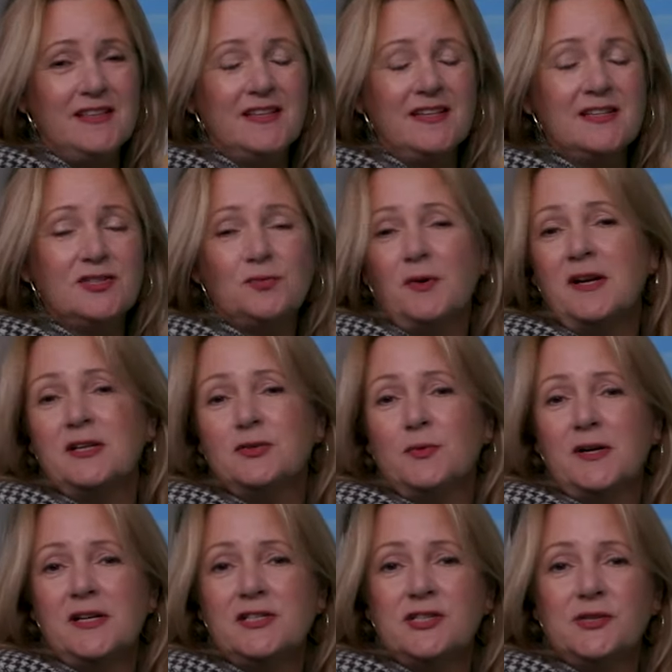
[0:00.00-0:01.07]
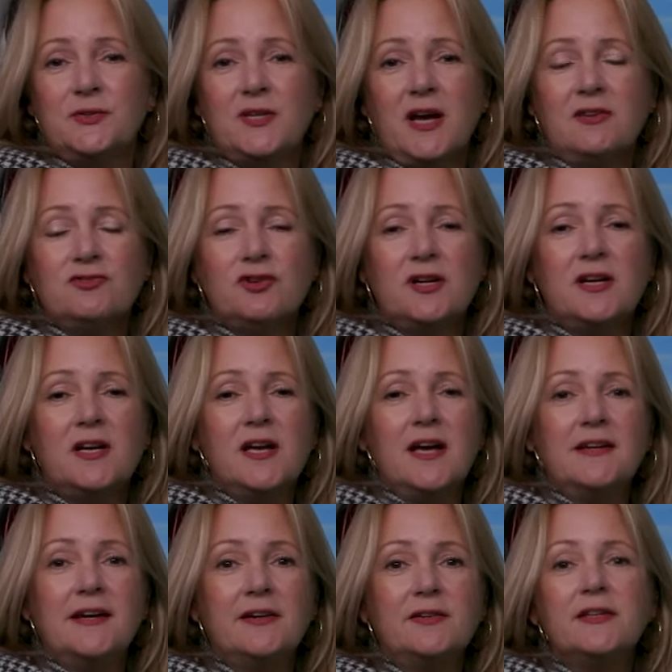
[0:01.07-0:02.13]
the 2022 Tundra
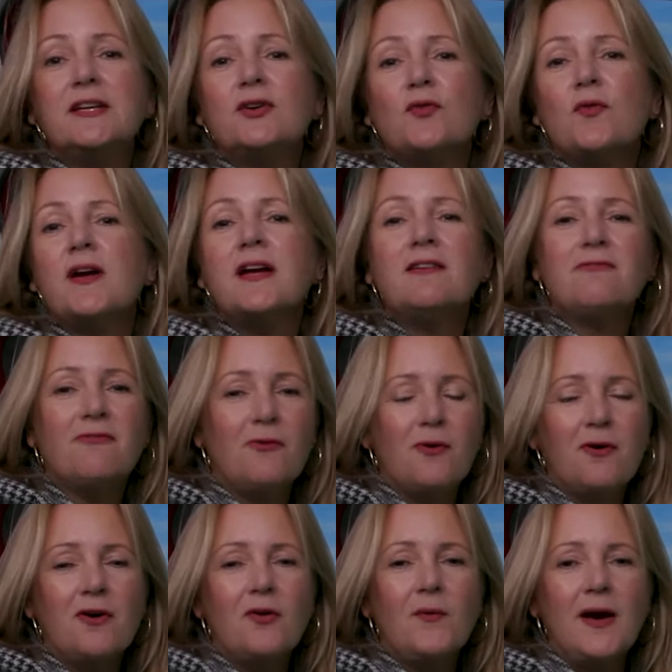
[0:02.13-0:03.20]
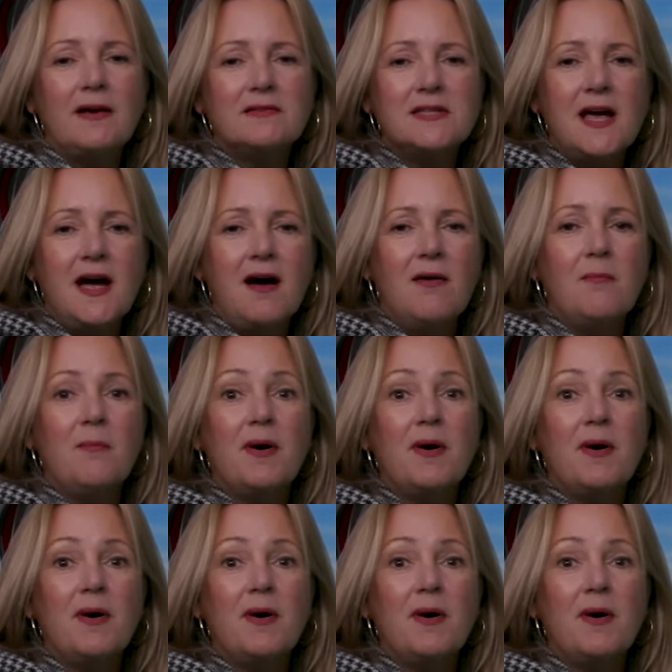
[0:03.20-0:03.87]
not only great for around town,